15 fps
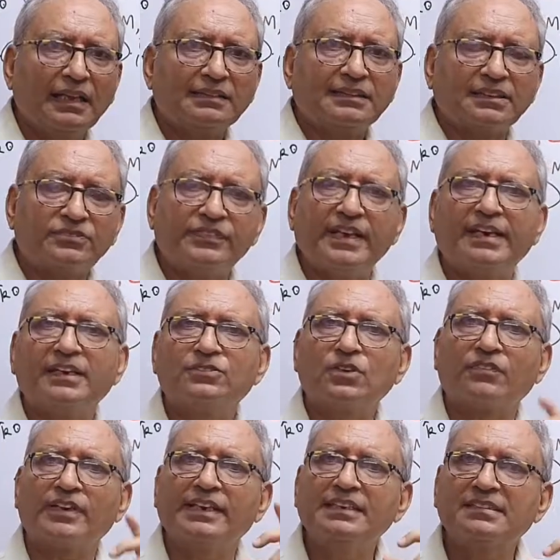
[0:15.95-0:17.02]
The sphere is
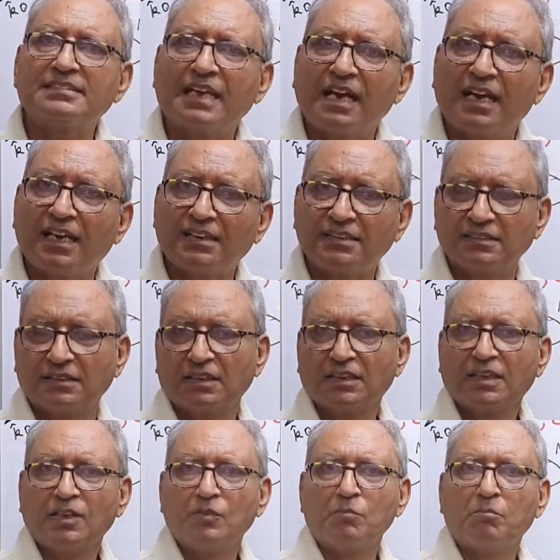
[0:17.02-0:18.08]
of radius r,
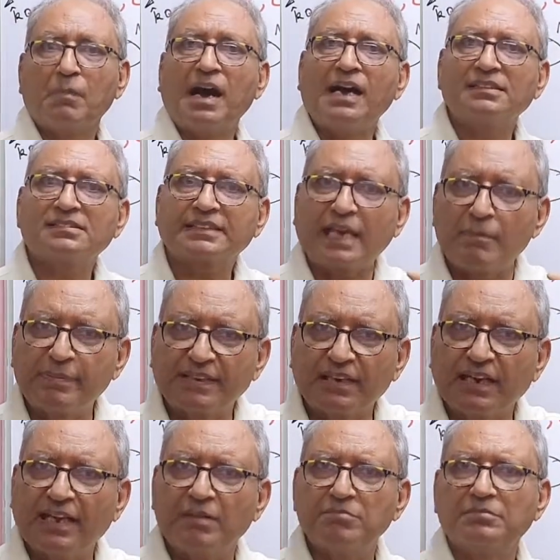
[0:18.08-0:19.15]
mass
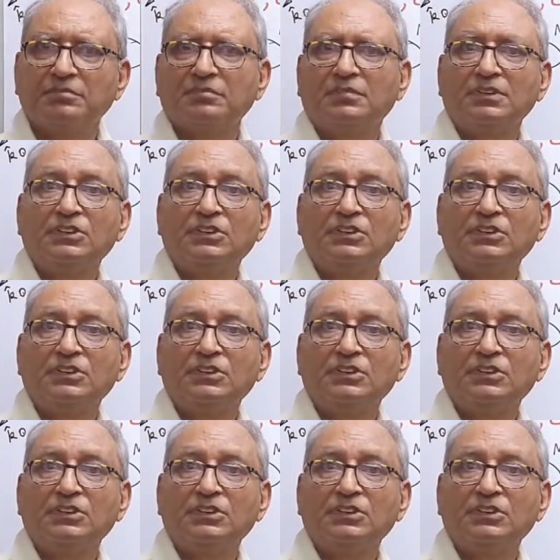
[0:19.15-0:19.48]
capital M,